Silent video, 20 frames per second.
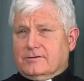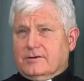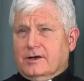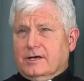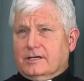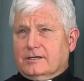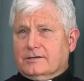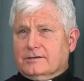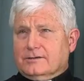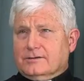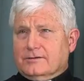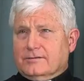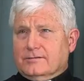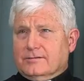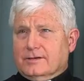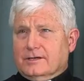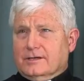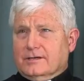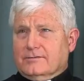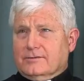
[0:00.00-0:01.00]
trying
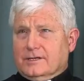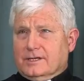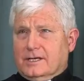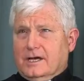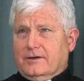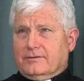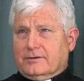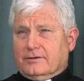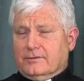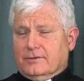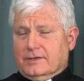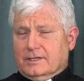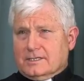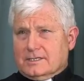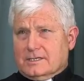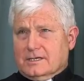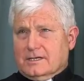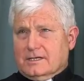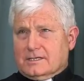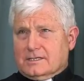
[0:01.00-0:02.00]
to recover,
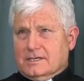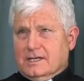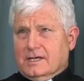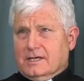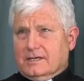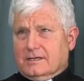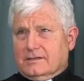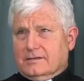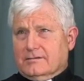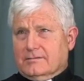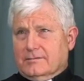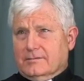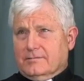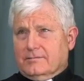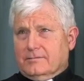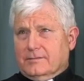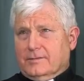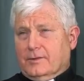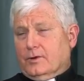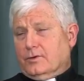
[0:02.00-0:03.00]
his leg
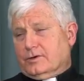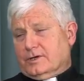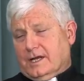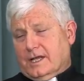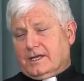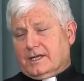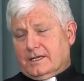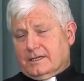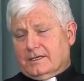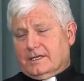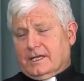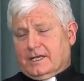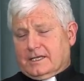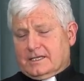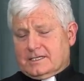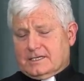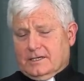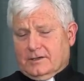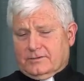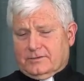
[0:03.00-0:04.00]
bone knit
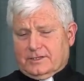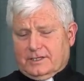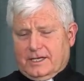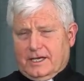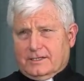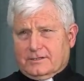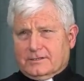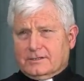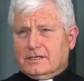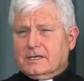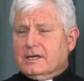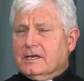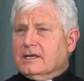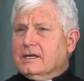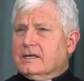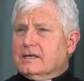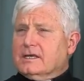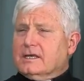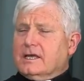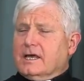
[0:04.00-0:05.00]
itself together.
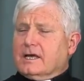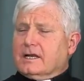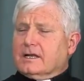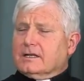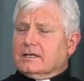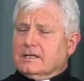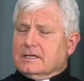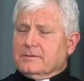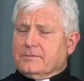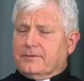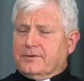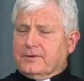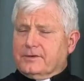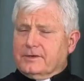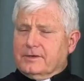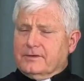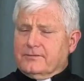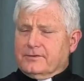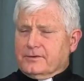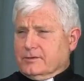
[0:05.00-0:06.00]
He had a limp
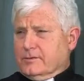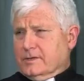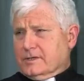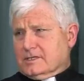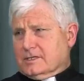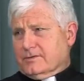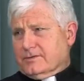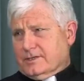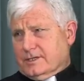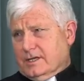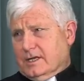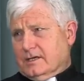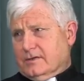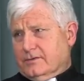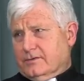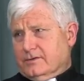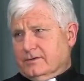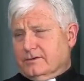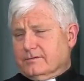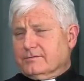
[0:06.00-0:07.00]
for the rest of his
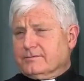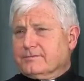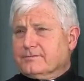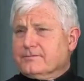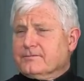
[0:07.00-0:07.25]
life, though.